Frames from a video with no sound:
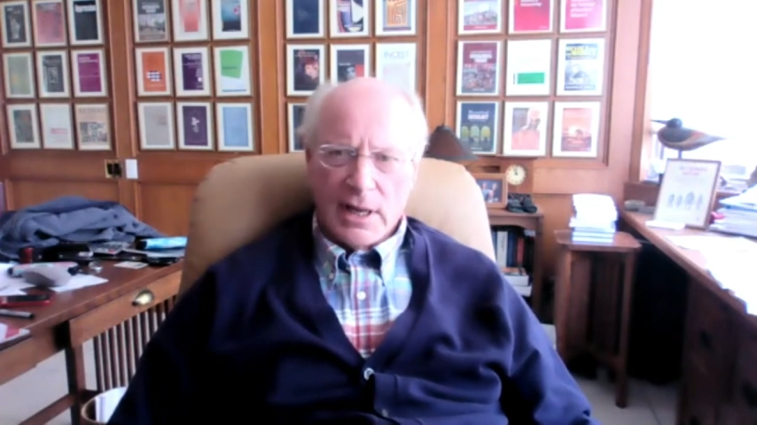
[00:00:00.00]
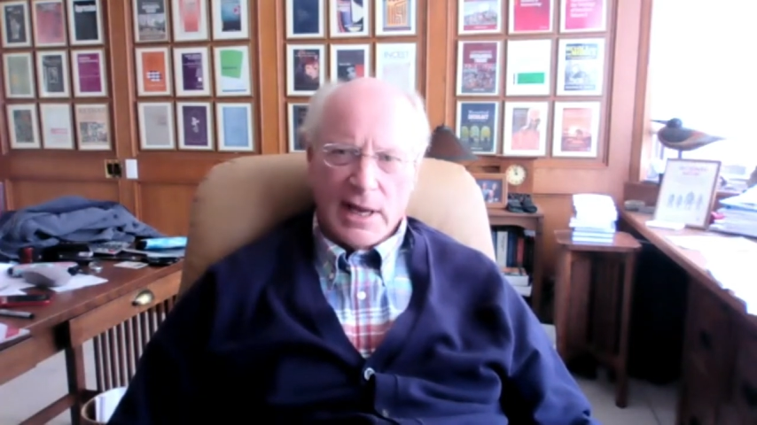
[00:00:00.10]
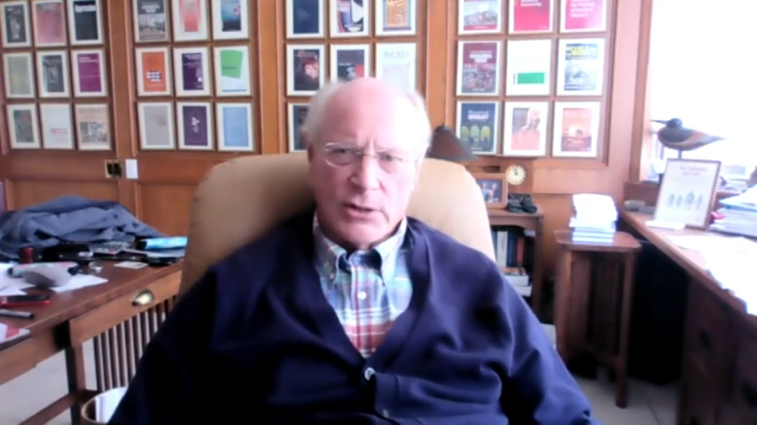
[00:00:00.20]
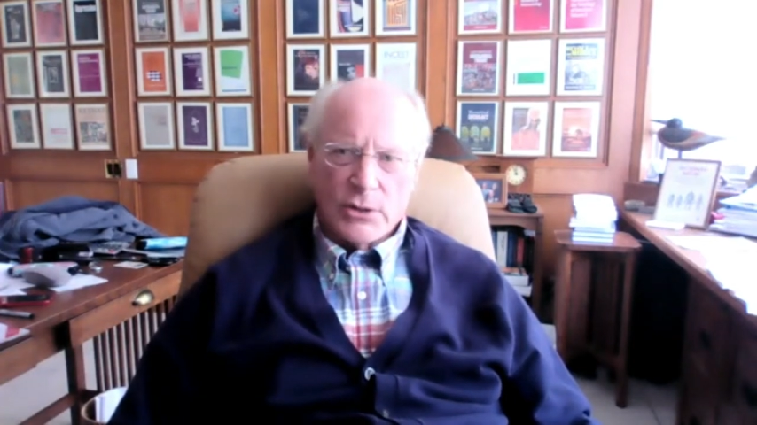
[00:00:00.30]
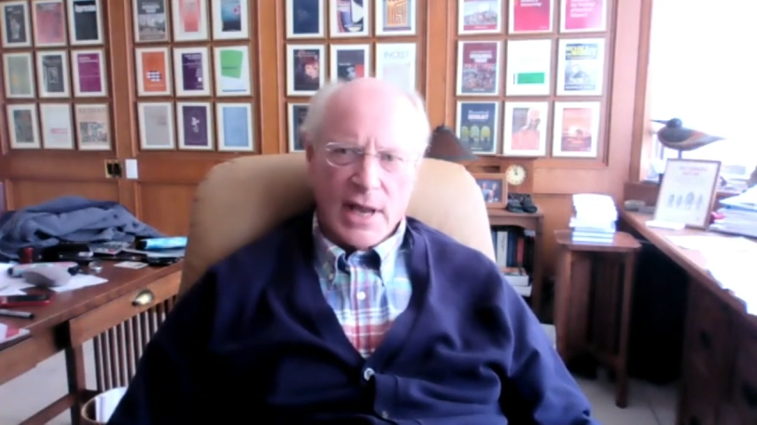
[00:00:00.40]

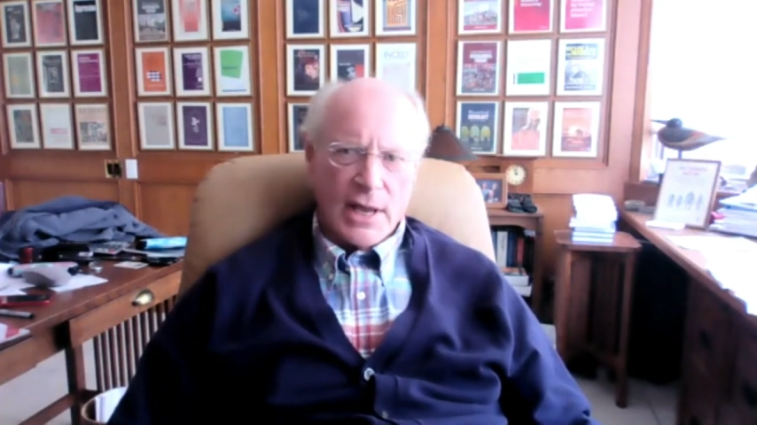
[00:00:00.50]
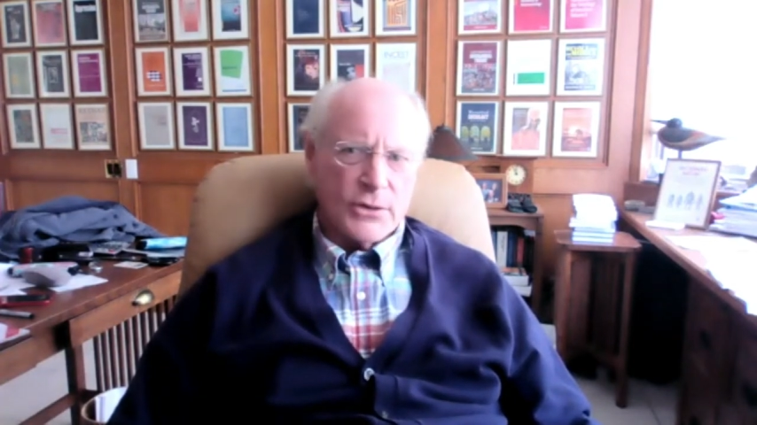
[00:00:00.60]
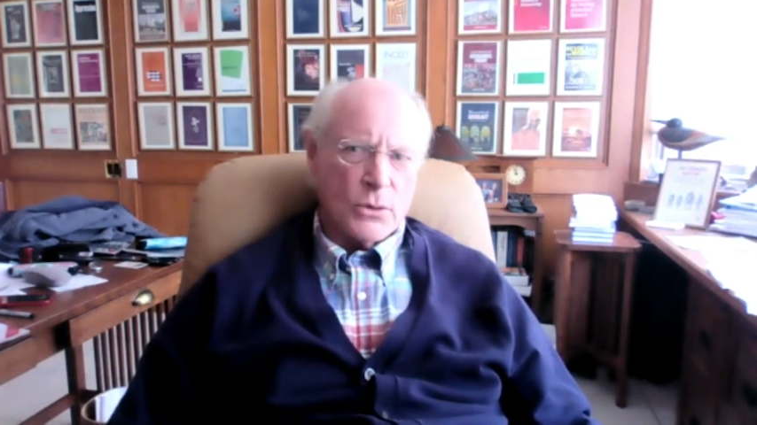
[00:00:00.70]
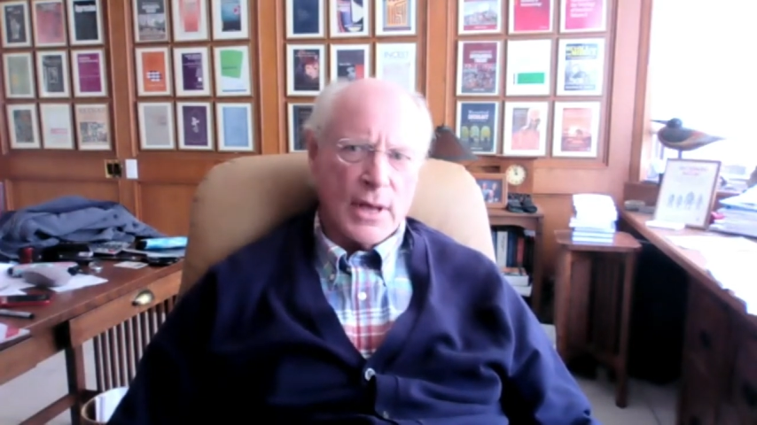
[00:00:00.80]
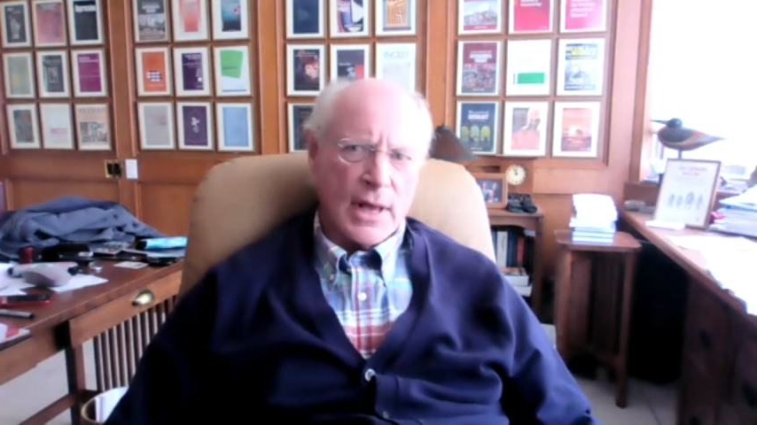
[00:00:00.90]
And you can't
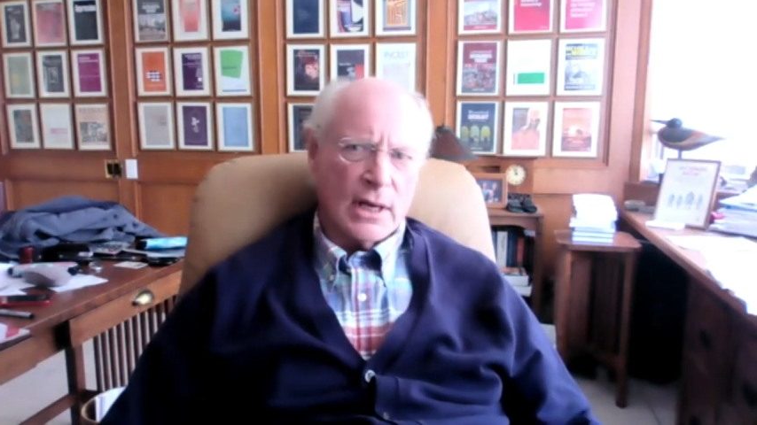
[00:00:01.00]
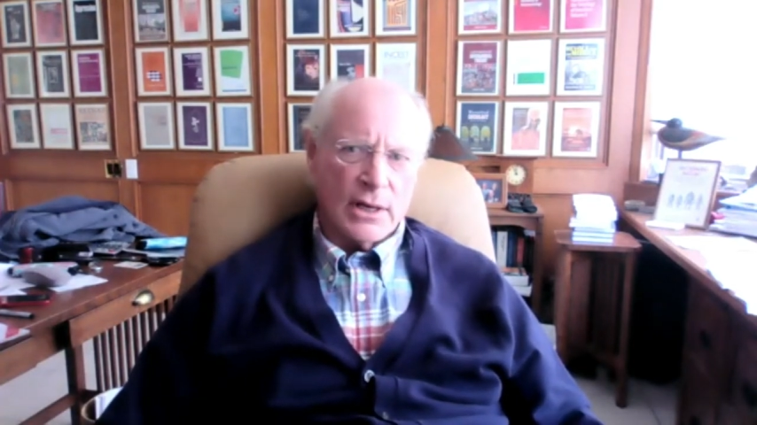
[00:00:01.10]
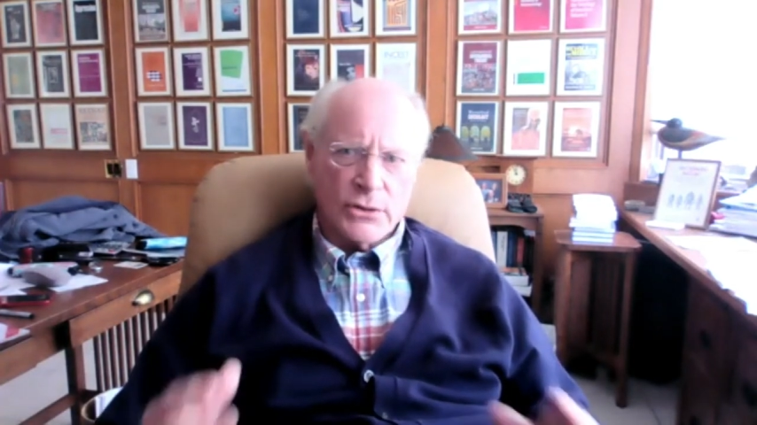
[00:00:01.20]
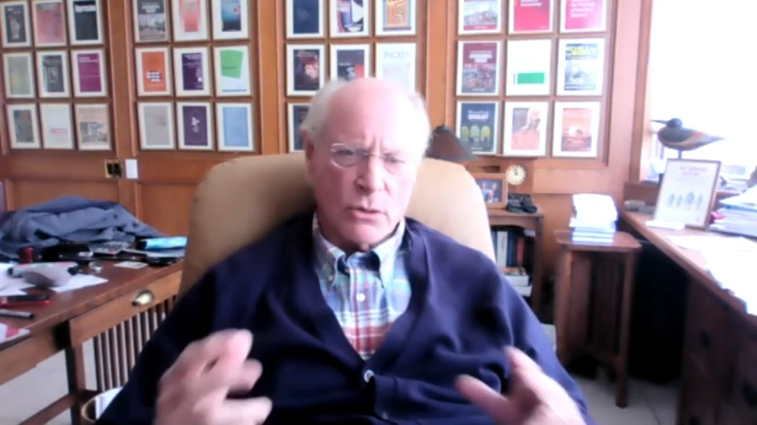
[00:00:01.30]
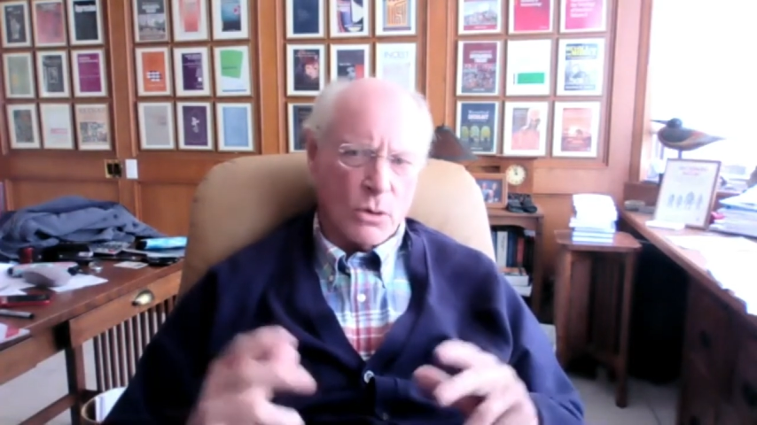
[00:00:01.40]
do that
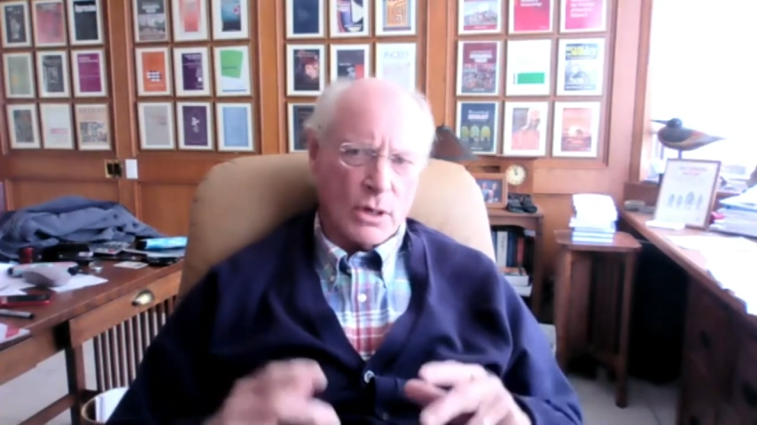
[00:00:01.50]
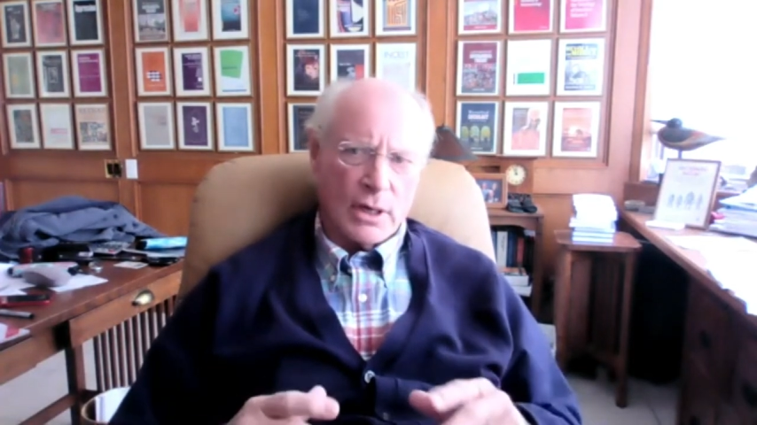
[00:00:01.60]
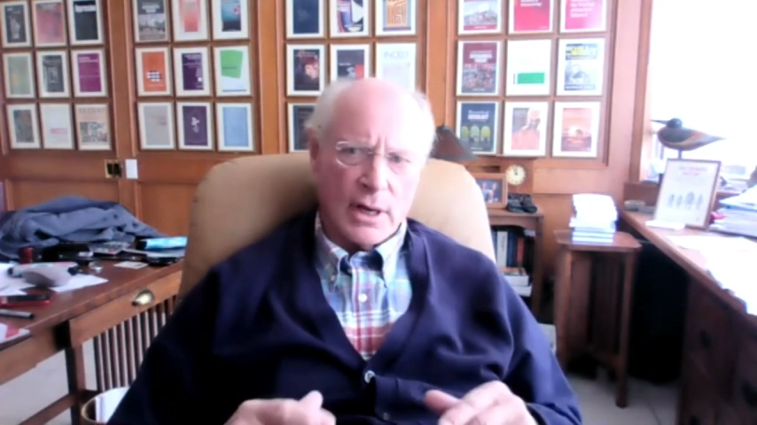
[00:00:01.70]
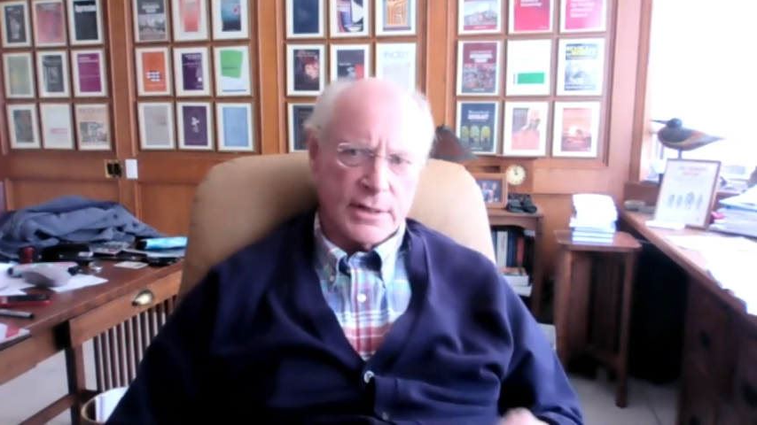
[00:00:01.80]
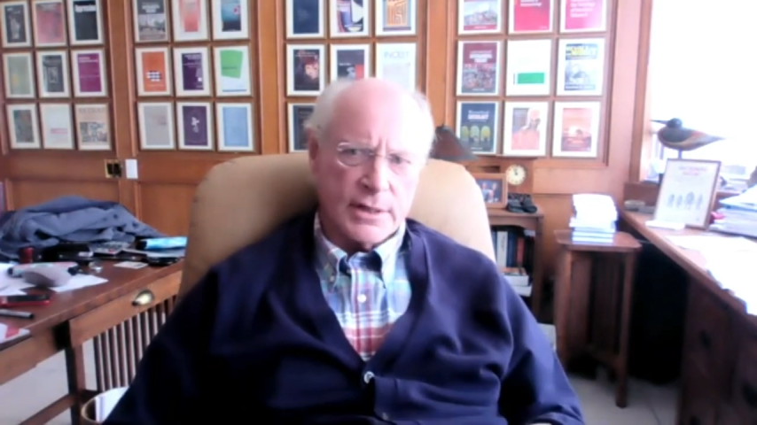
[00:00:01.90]
unless you're organized.